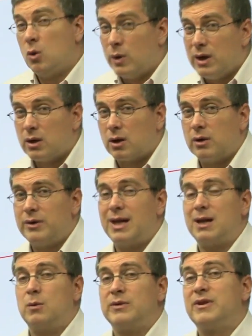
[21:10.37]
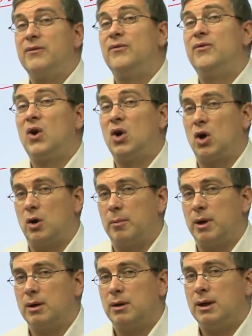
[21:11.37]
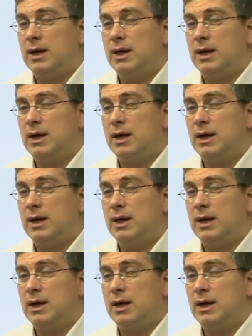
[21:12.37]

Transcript: We learned that it was a verb.